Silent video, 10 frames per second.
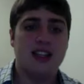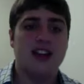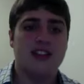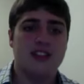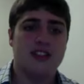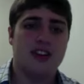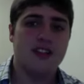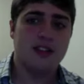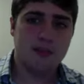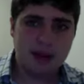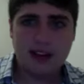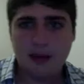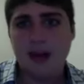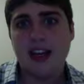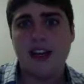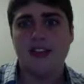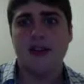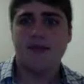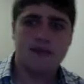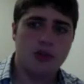So, yeah, I got a
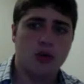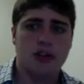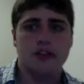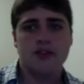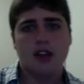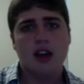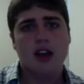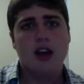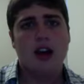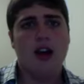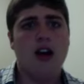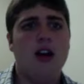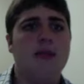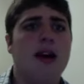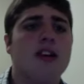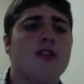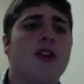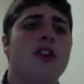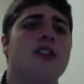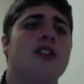lot of shit to cover. But I'm going to get it done. No
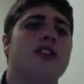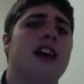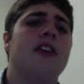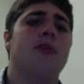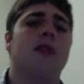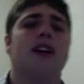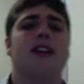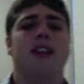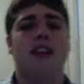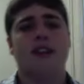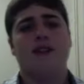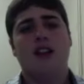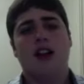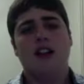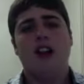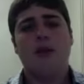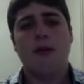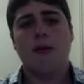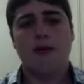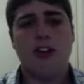worries. Um, now, as far as this
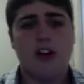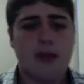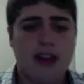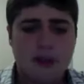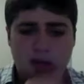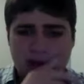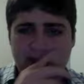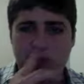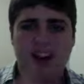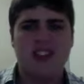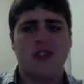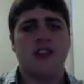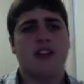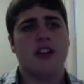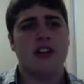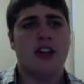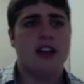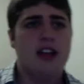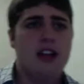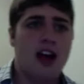Daniel Bryan thing, a lot of people have been talking
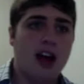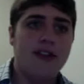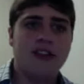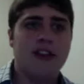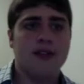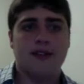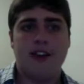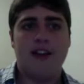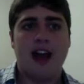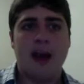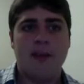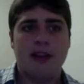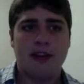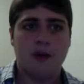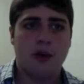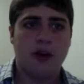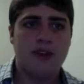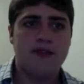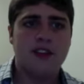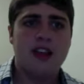about it. I haven't really given my two cents on it yet.
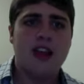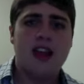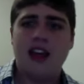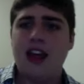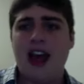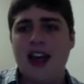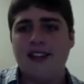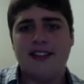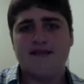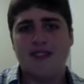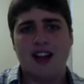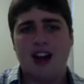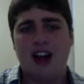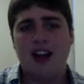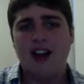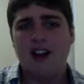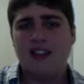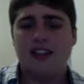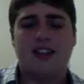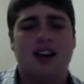Obviously, I was very happy that he won.
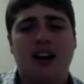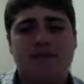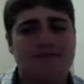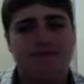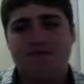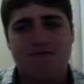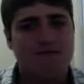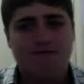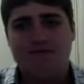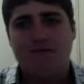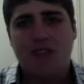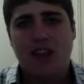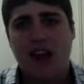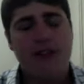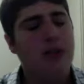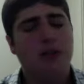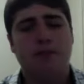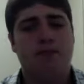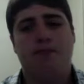And I honestly thought